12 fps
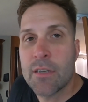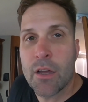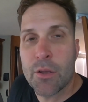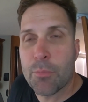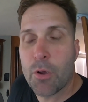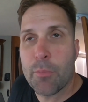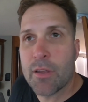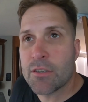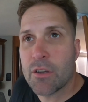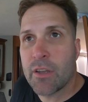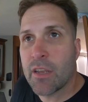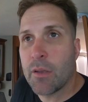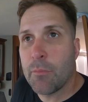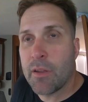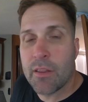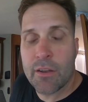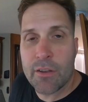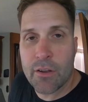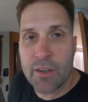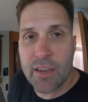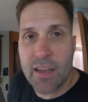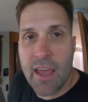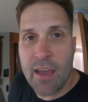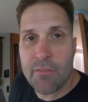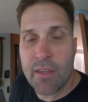Your propane's already going to be there, you're already going to have